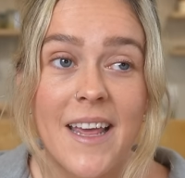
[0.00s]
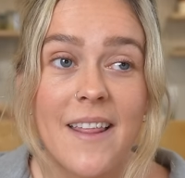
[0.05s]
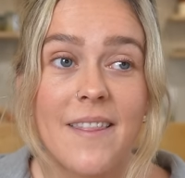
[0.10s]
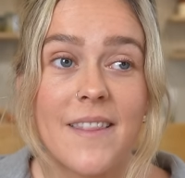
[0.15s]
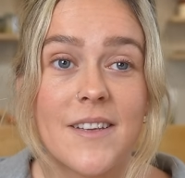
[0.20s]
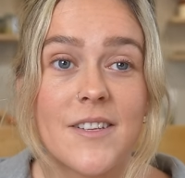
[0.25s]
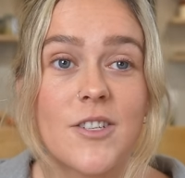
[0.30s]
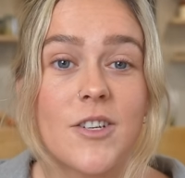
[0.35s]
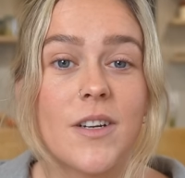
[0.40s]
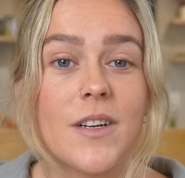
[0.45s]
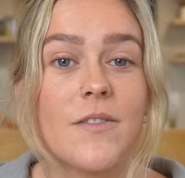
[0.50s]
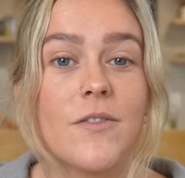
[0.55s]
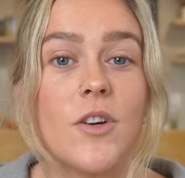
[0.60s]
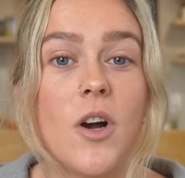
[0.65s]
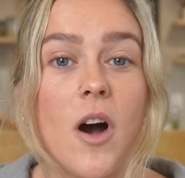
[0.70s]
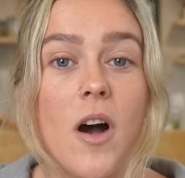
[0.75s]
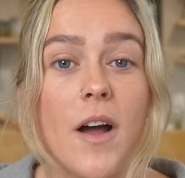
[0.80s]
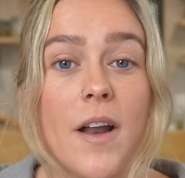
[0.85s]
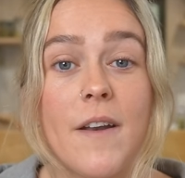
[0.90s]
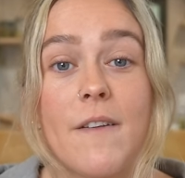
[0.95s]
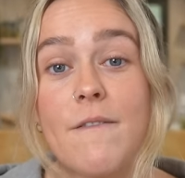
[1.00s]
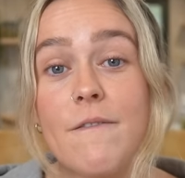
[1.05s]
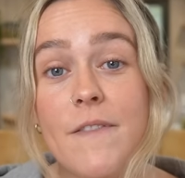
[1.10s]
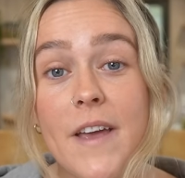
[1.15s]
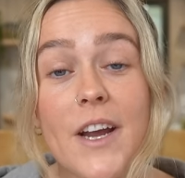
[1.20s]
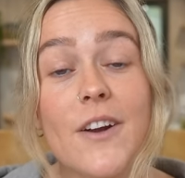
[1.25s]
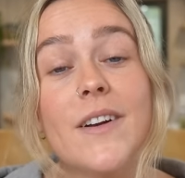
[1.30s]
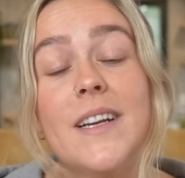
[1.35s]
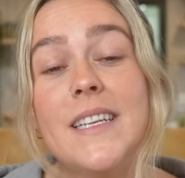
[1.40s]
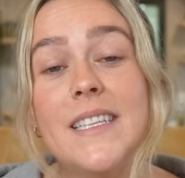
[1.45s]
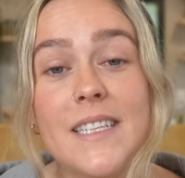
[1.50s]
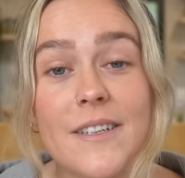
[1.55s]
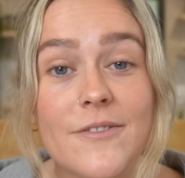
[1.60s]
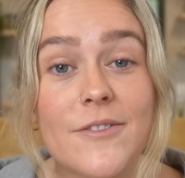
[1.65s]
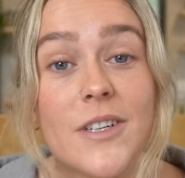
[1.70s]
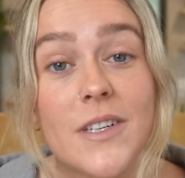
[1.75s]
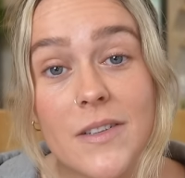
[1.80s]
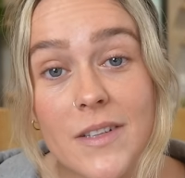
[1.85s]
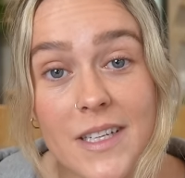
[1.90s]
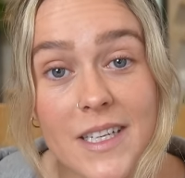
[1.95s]
This could have gone very
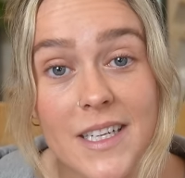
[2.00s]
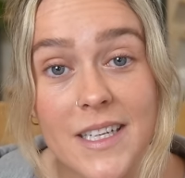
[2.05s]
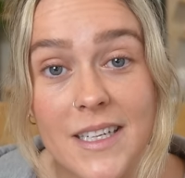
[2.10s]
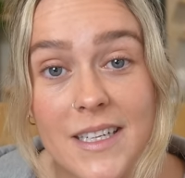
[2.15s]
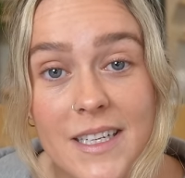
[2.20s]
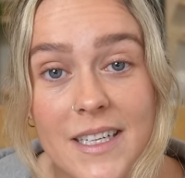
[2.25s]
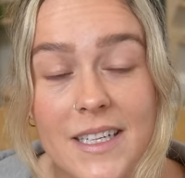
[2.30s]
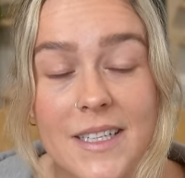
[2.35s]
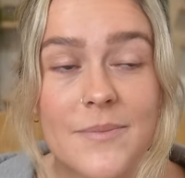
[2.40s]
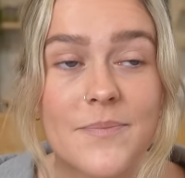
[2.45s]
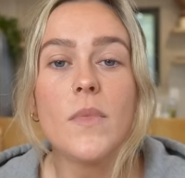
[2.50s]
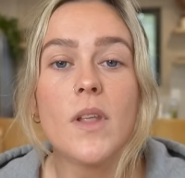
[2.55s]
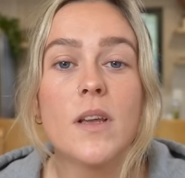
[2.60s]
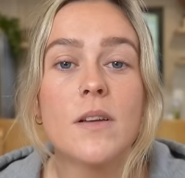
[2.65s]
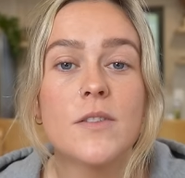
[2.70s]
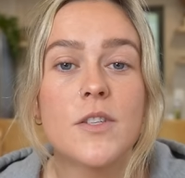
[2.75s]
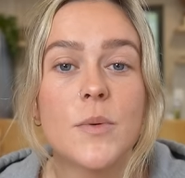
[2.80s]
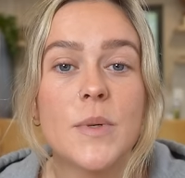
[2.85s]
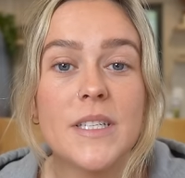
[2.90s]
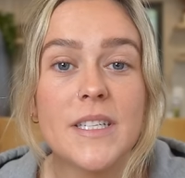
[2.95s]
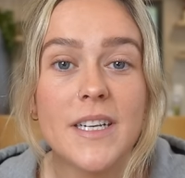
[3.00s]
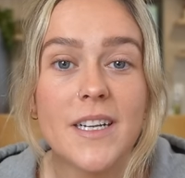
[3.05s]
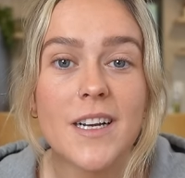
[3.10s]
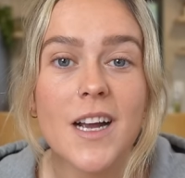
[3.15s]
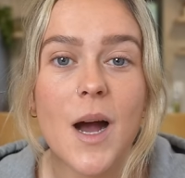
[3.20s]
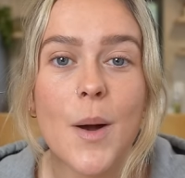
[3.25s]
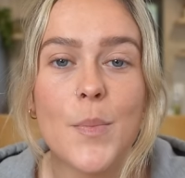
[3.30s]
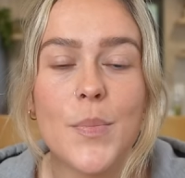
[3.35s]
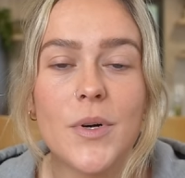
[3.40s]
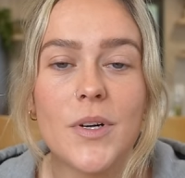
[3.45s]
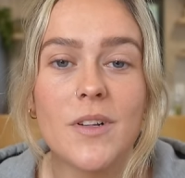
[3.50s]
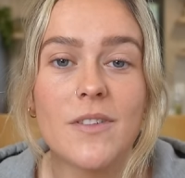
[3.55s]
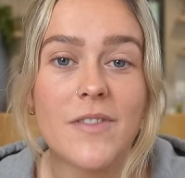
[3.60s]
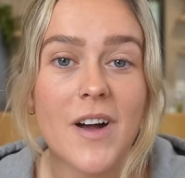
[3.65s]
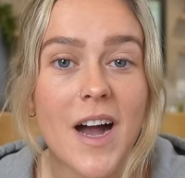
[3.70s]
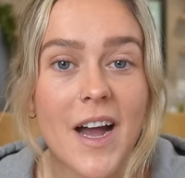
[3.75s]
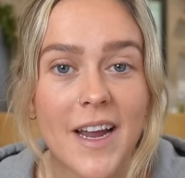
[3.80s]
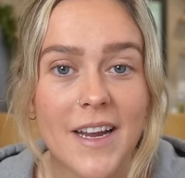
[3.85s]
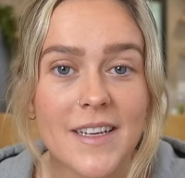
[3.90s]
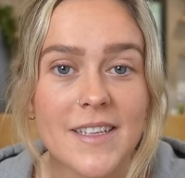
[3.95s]
differently. So we did a couple of
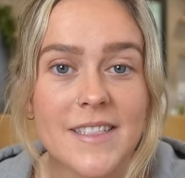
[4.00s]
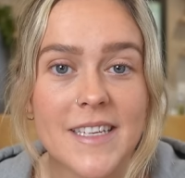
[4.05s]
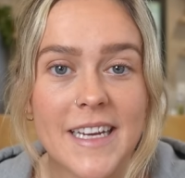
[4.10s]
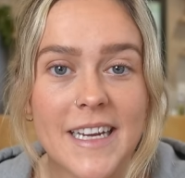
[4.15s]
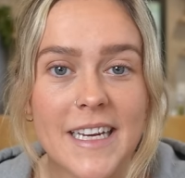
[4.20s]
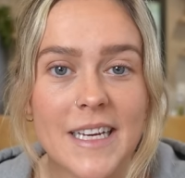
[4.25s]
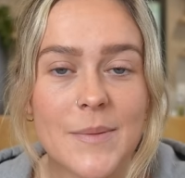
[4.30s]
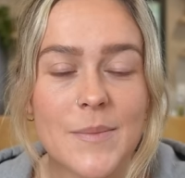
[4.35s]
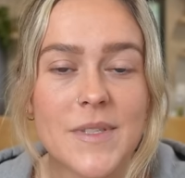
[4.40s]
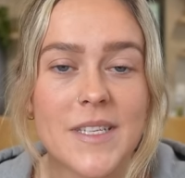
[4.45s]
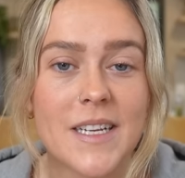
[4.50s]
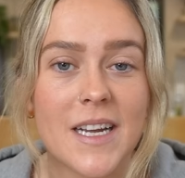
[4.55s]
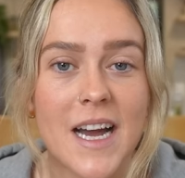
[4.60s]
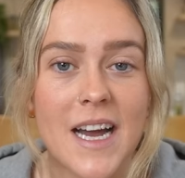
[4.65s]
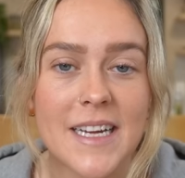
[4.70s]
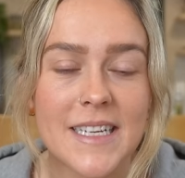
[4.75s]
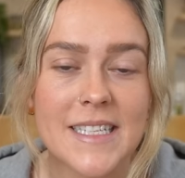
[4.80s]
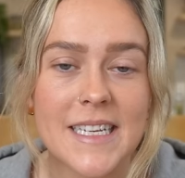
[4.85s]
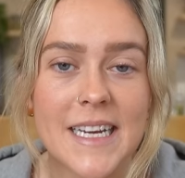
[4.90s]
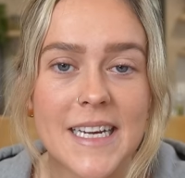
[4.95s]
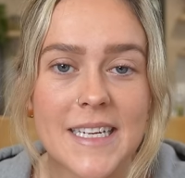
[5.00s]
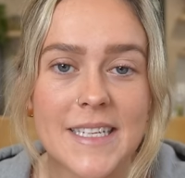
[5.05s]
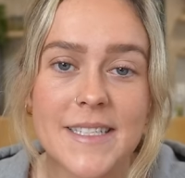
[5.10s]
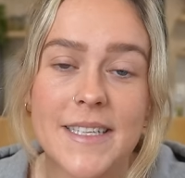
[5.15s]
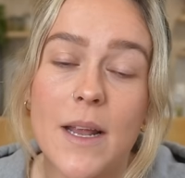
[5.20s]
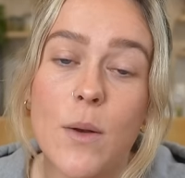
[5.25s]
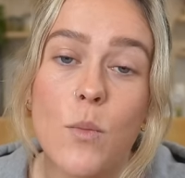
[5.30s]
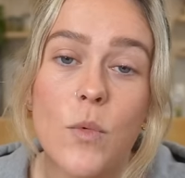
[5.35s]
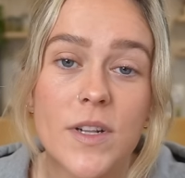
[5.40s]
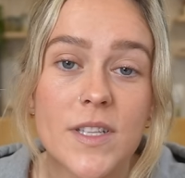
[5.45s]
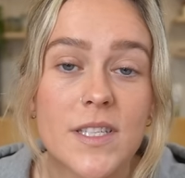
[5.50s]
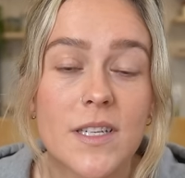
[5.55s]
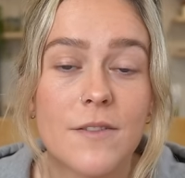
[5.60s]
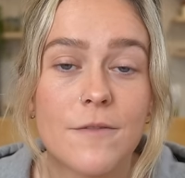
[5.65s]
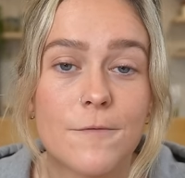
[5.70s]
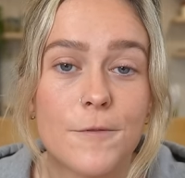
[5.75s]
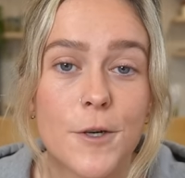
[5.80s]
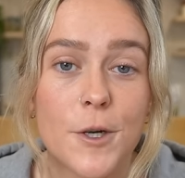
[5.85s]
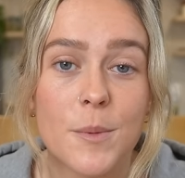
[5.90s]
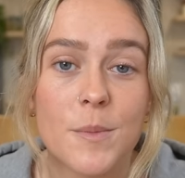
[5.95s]
eye exams and eye tests and once
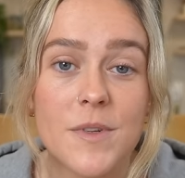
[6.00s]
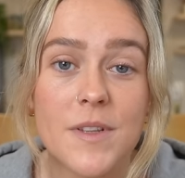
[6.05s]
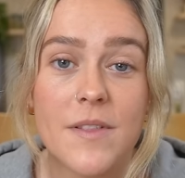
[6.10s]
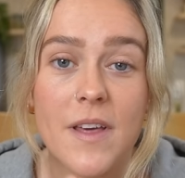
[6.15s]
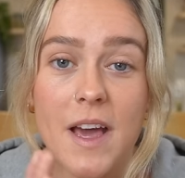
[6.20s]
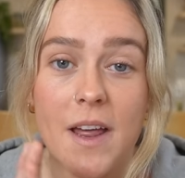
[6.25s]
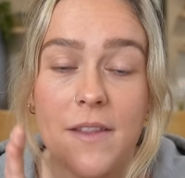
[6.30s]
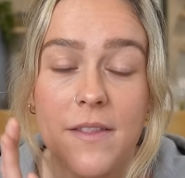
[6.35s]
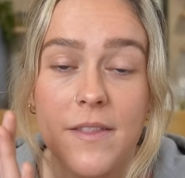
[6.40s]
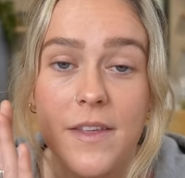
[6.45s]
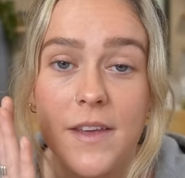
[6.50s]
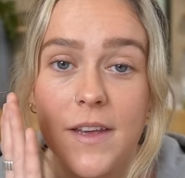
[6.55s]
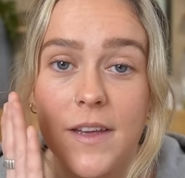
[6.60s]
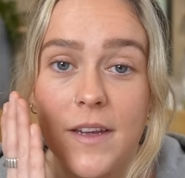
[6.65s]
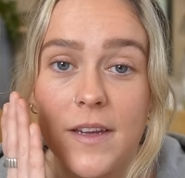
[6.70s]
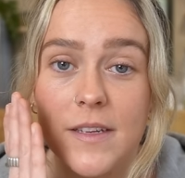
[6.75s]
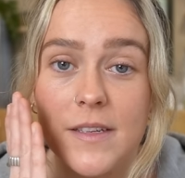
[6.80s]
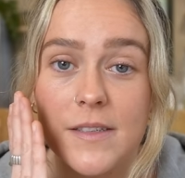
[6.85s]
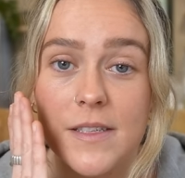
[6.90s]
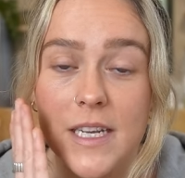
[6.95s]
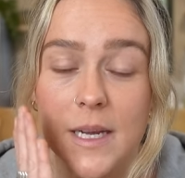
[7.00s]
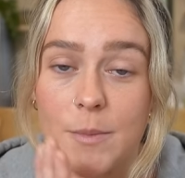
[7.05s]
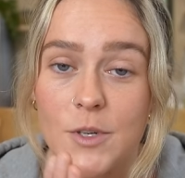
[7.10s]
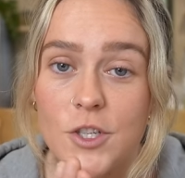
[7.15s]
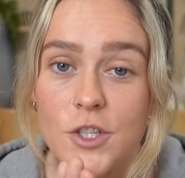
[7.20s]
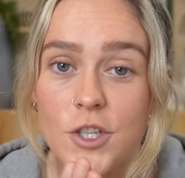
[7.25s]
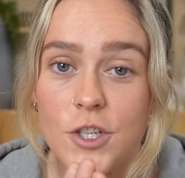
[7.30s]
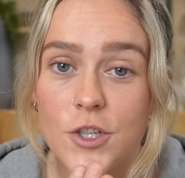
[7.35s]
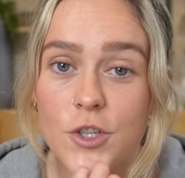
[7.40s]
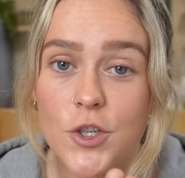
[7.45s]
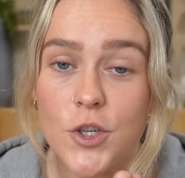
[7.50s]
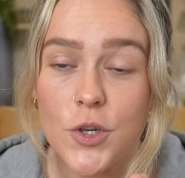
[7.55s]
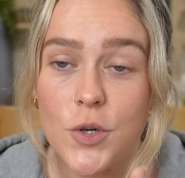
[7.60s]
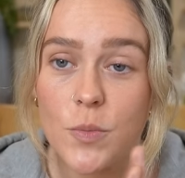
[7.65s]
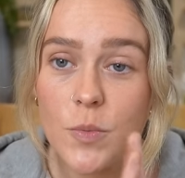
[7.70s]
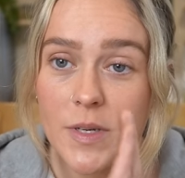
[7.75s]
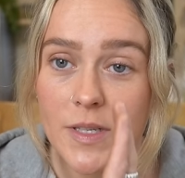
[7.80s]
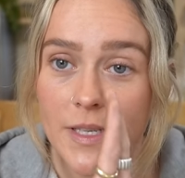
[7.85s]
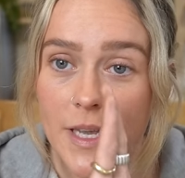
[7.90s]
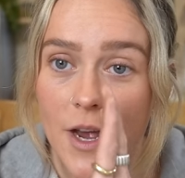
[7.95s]
confirmed that the damaged tissue
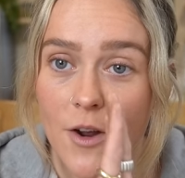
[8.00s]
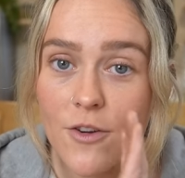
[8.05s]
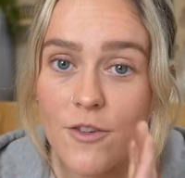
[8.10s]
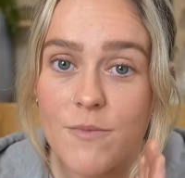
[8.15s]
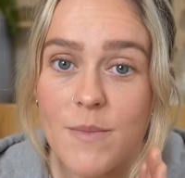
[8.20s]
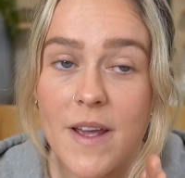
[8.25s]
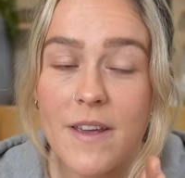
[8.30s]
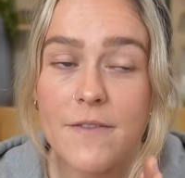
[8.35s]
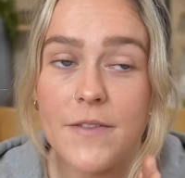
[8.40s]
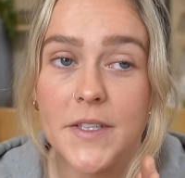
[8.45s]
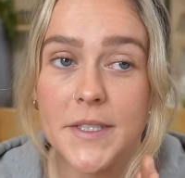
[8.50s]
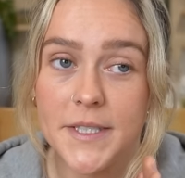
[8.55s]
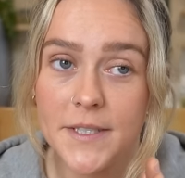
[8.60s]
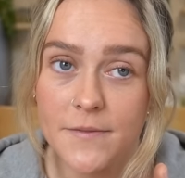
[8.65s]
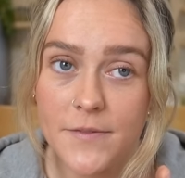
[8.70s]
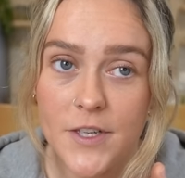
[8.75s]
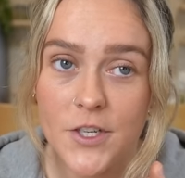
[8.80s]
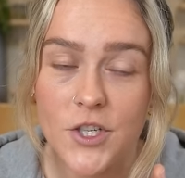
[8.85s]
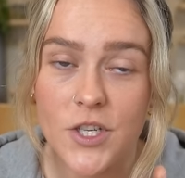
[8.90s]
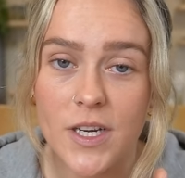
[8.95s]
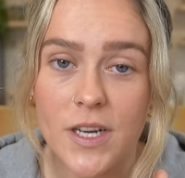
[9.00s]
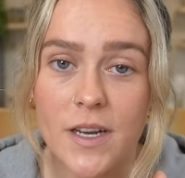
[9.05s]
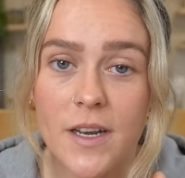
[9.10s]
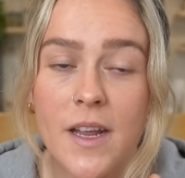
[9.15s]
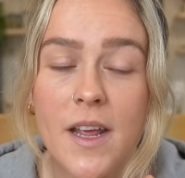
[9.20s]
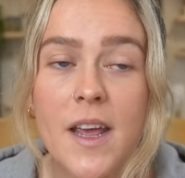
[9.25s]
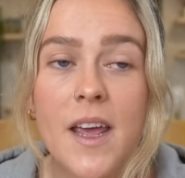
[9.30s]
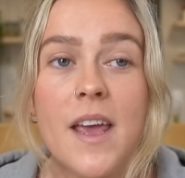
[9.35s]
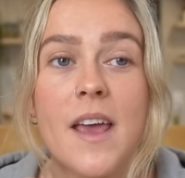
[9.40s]
was out of my field of vision.